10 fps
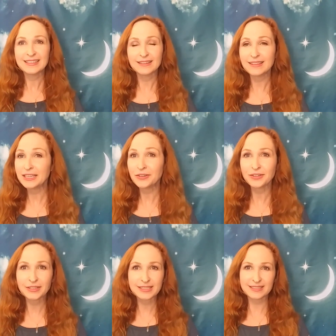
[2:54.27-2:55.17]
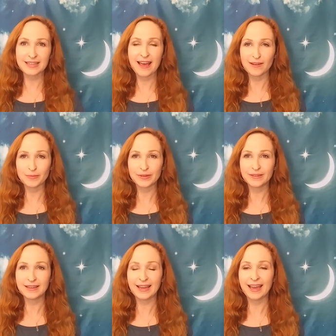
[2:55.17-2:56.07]
literal step
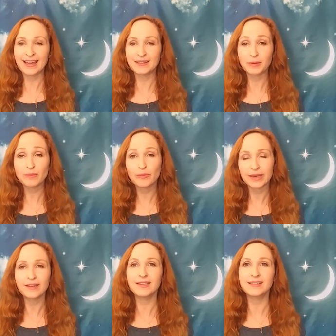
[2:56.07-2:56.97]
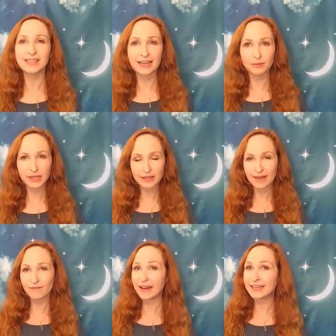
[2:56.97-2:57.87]
and we build and we
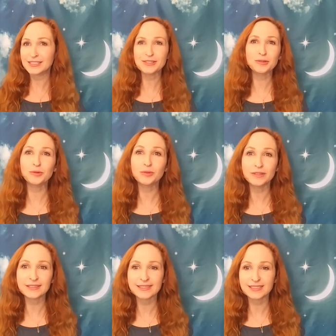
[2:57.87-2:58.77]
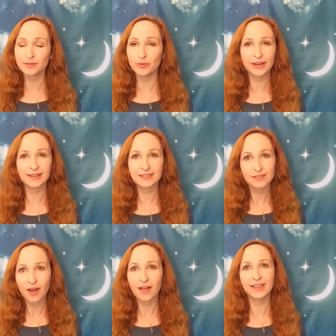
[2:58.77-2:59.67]
find tools to bring us
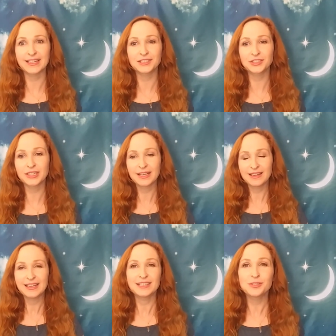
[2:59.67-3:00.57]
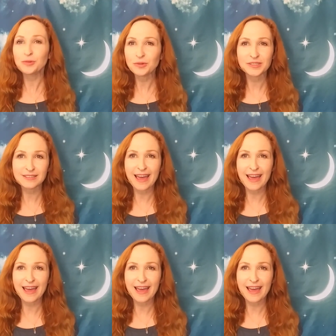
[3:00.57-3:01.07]
knowledge. Tools,